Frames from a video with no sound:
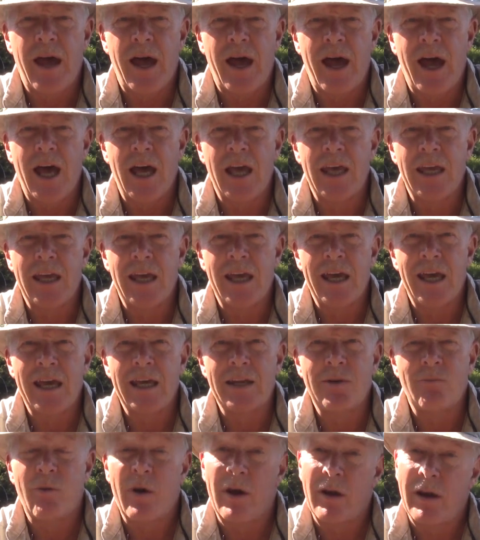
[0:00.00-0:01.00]
I
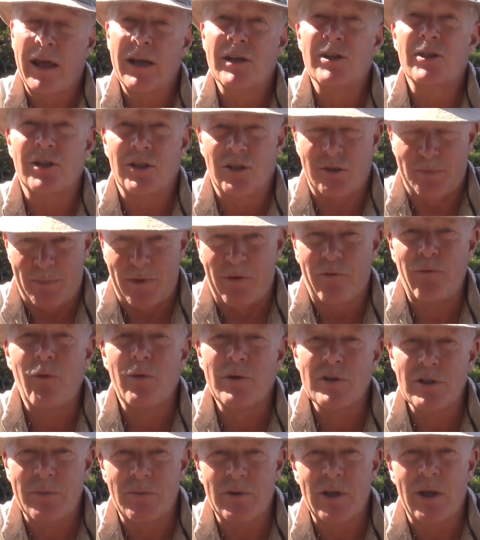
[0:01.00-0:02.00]
had, well, actually
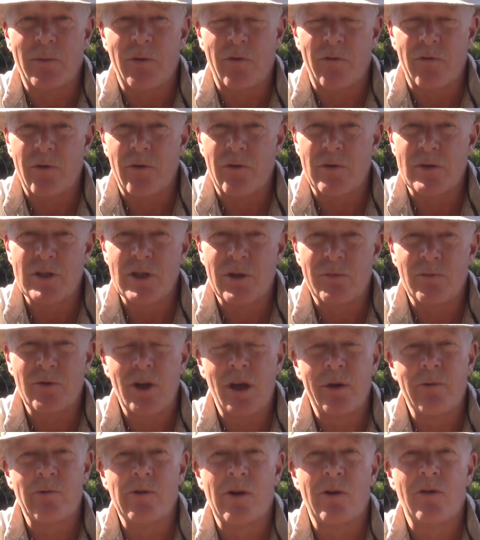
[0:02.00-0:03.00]
before September 1st,
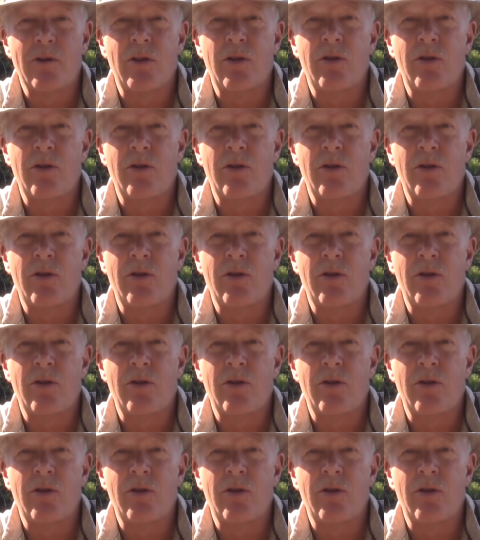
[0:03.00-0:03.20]
sometime around the